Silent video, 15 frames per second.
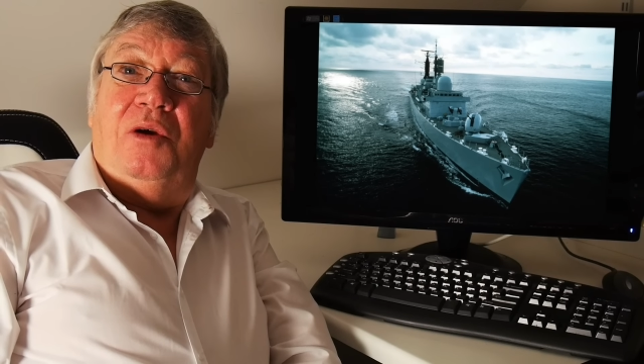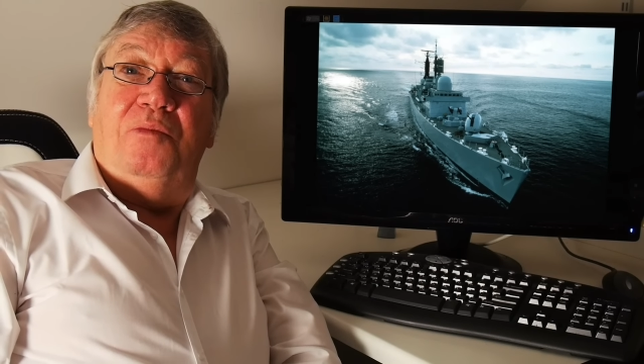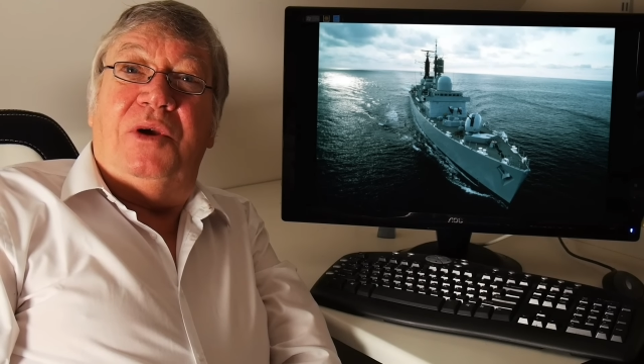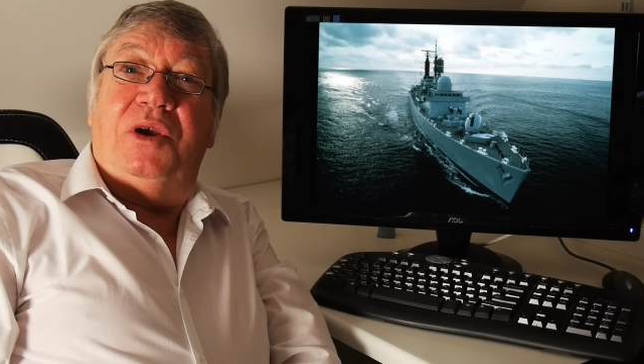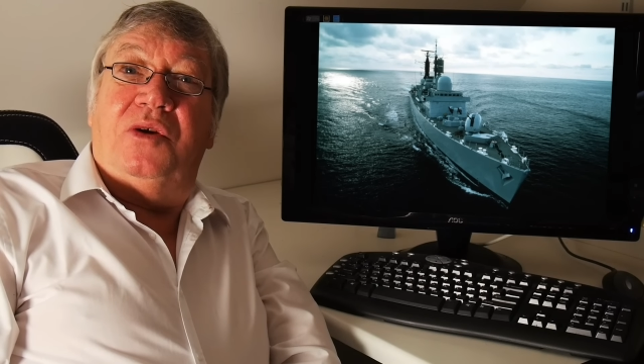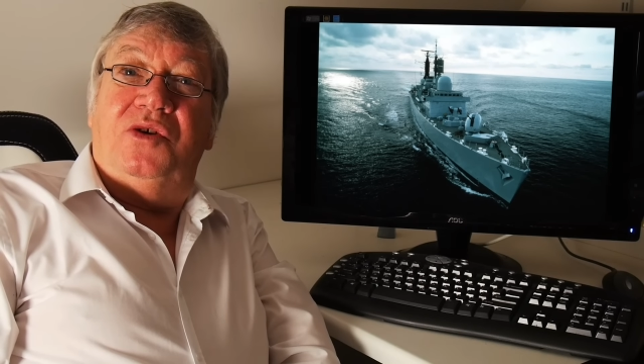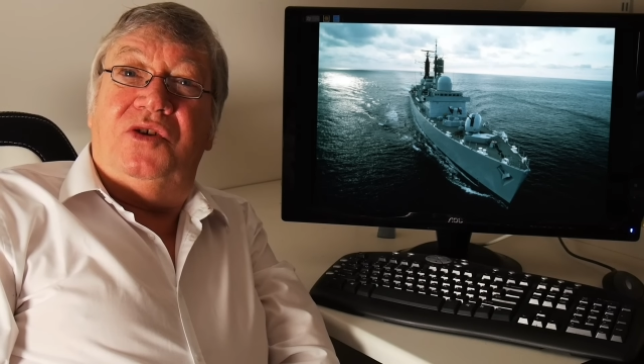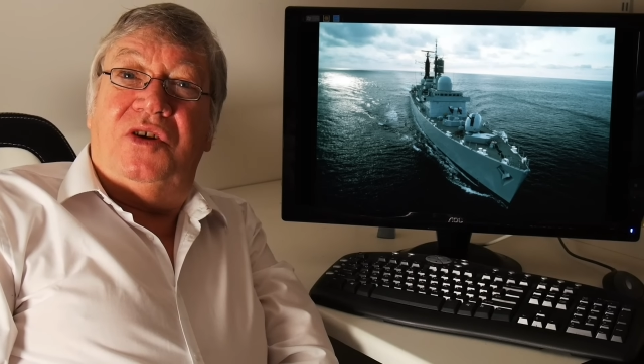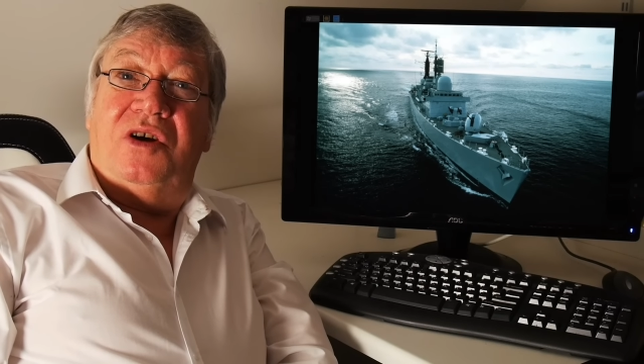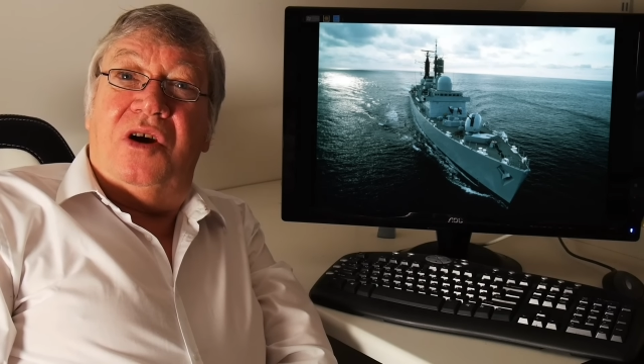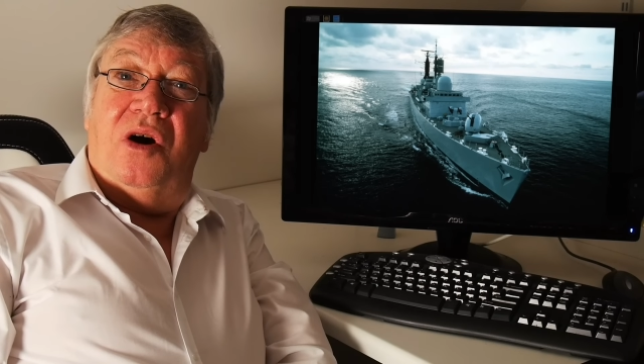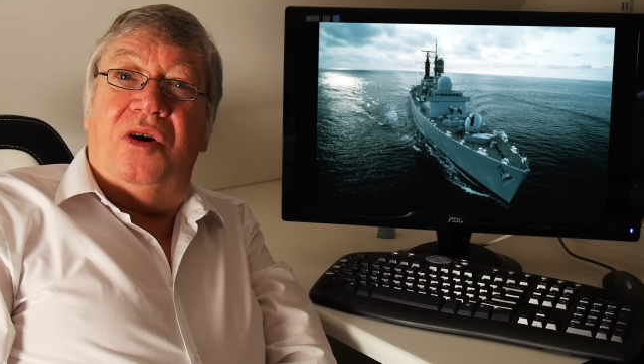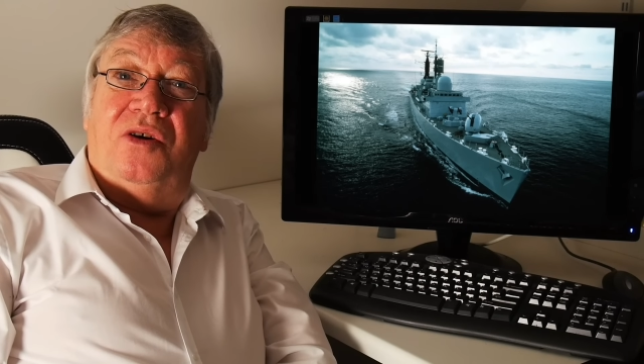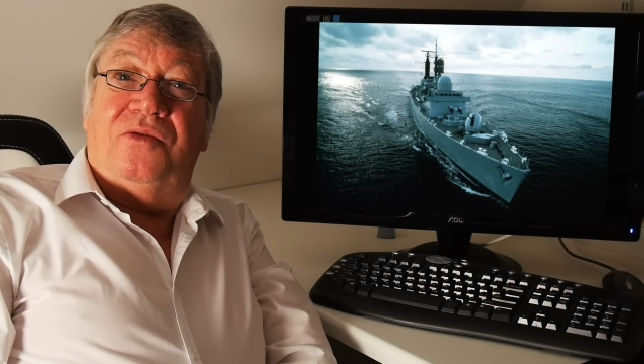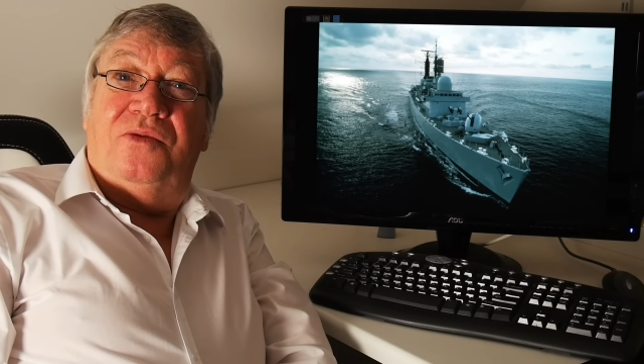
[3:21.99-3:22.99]
because you
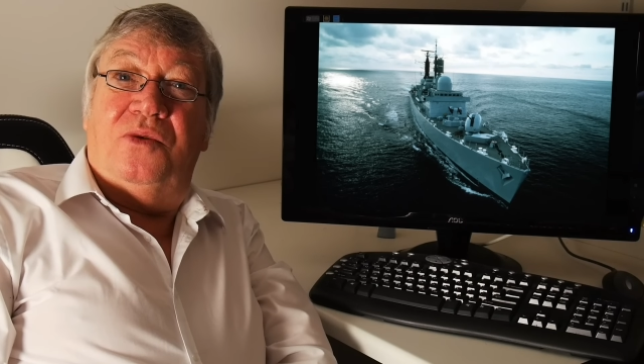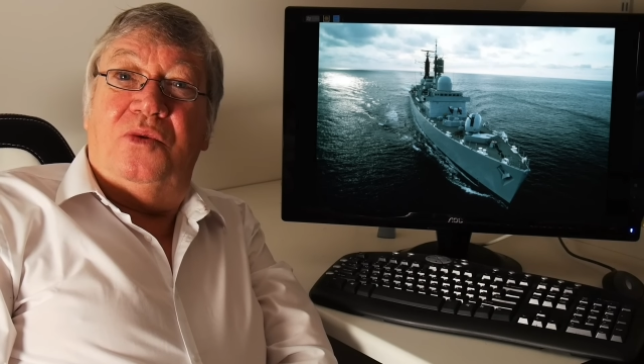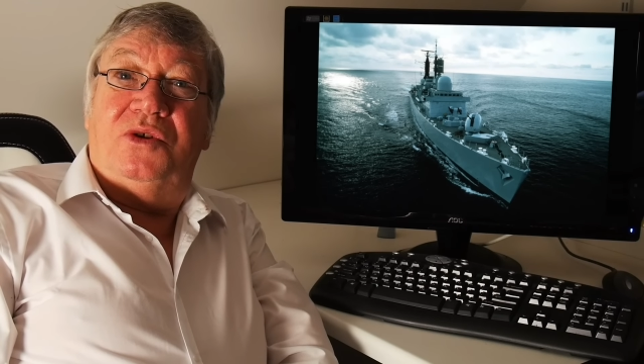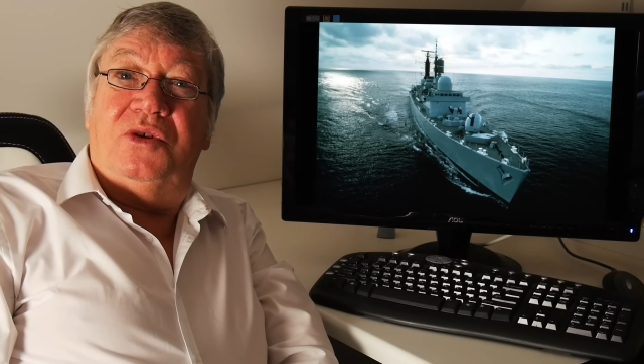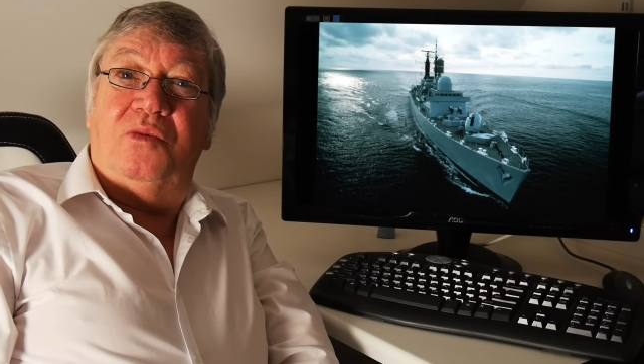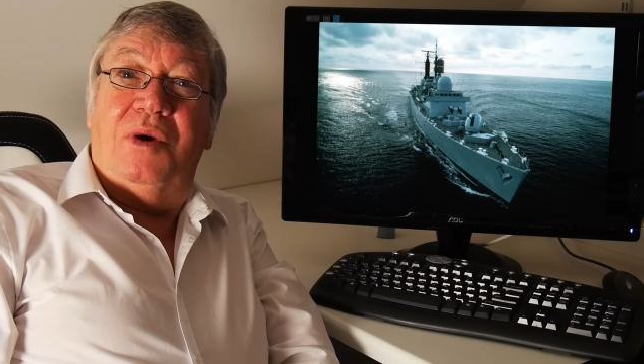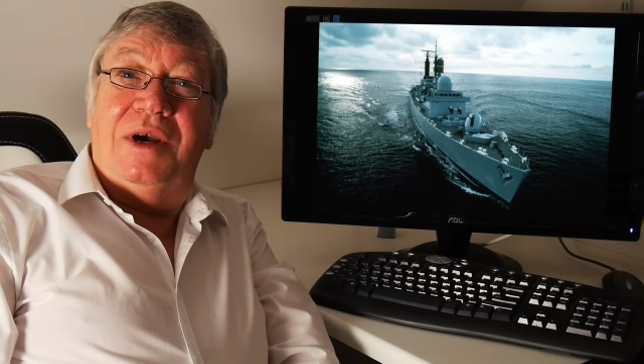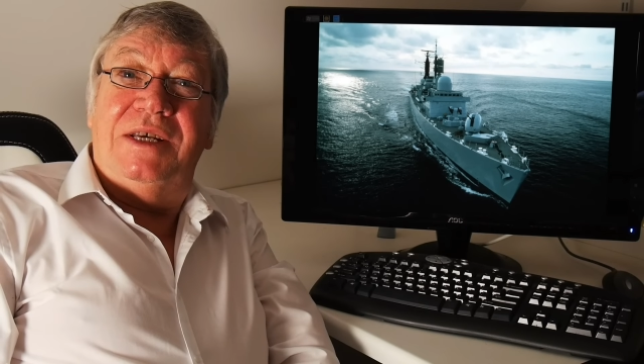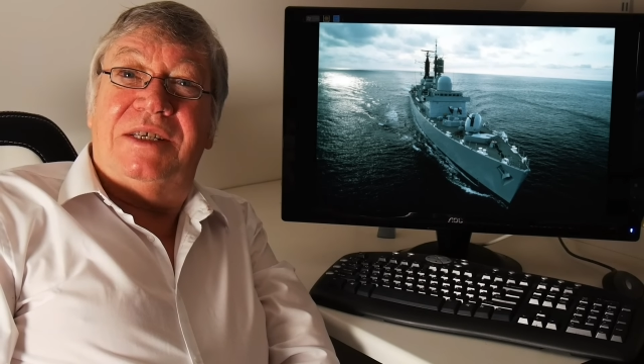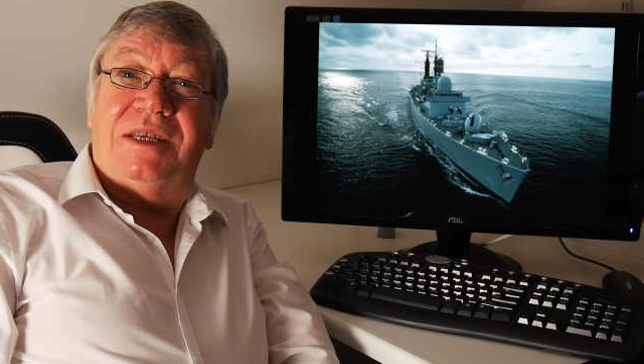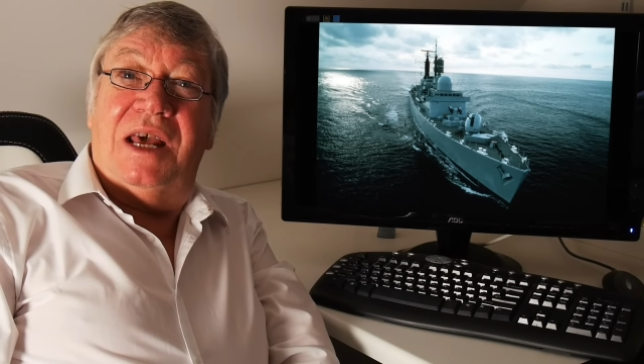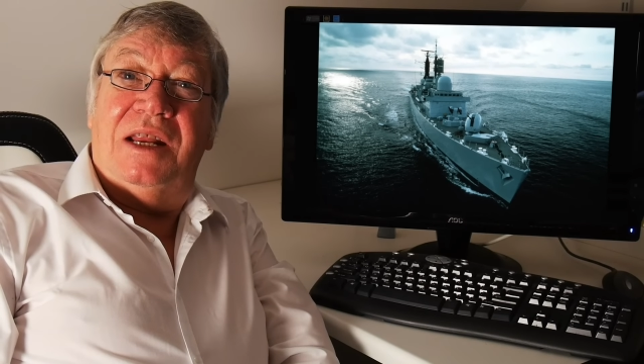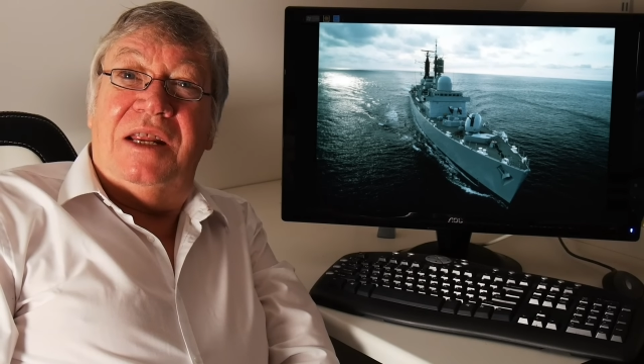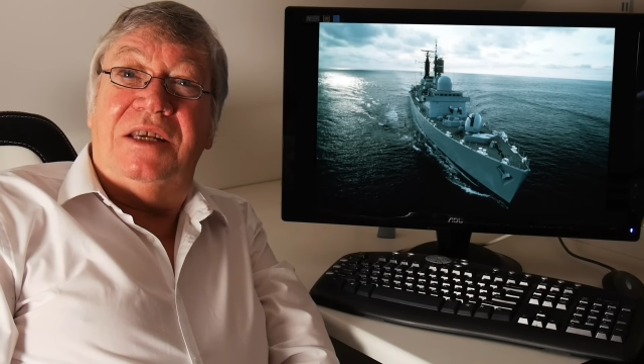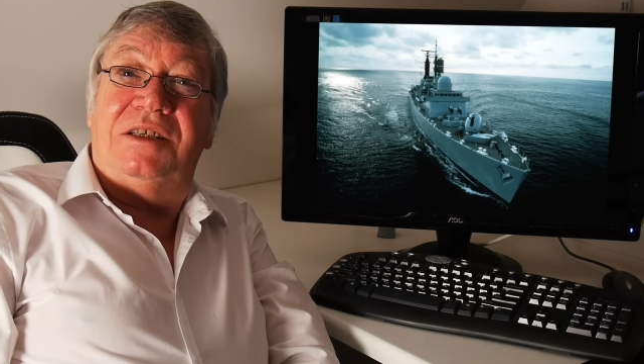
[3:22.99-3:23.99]
can't afford to
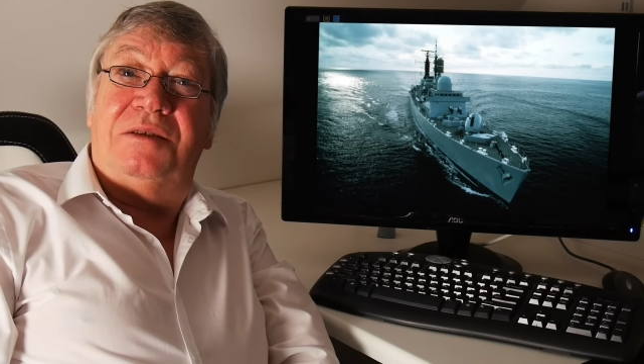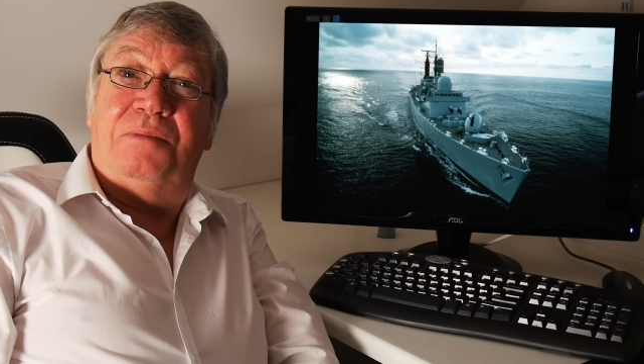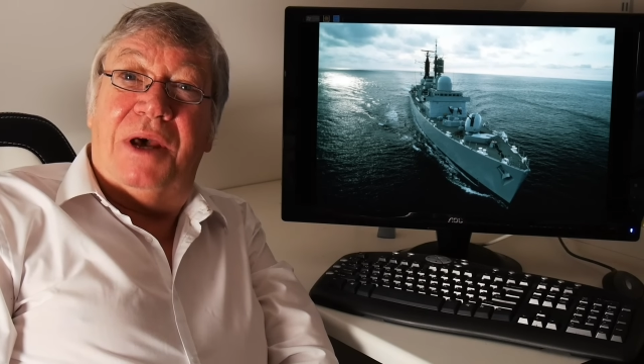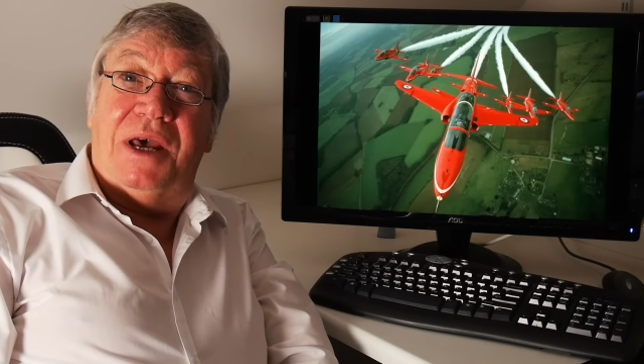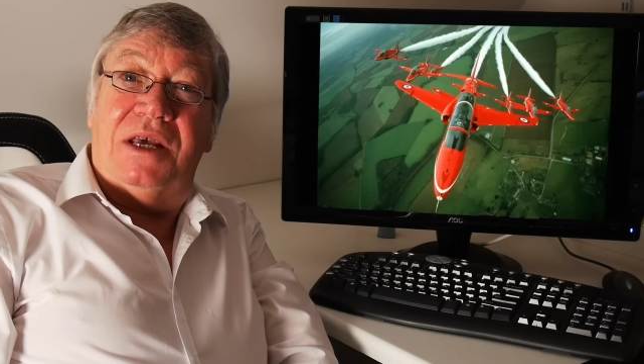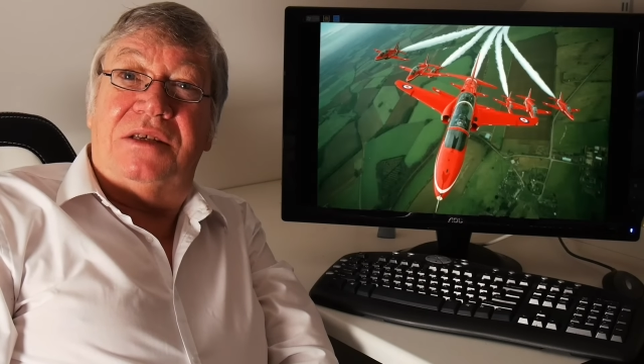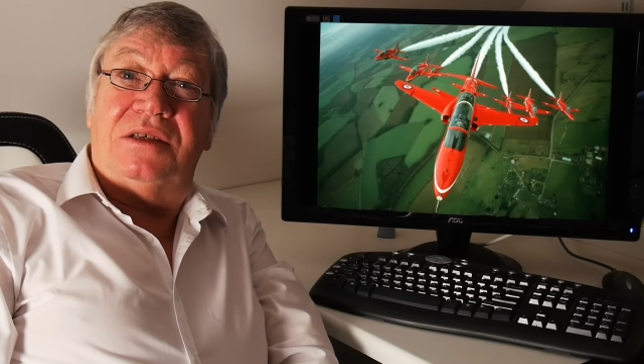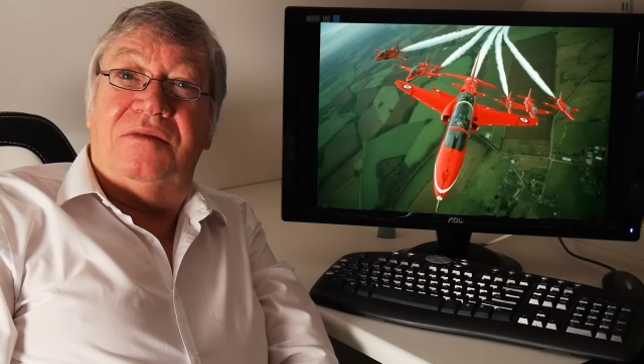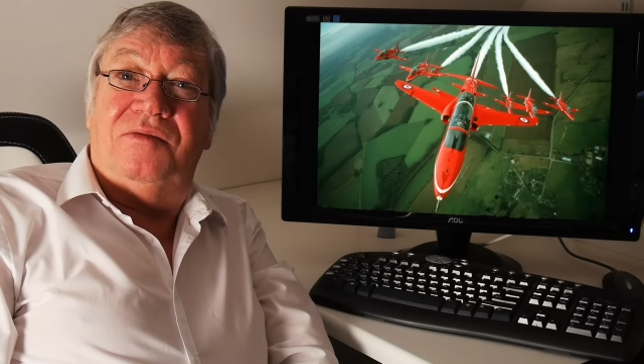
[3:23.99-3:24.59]
waste any space.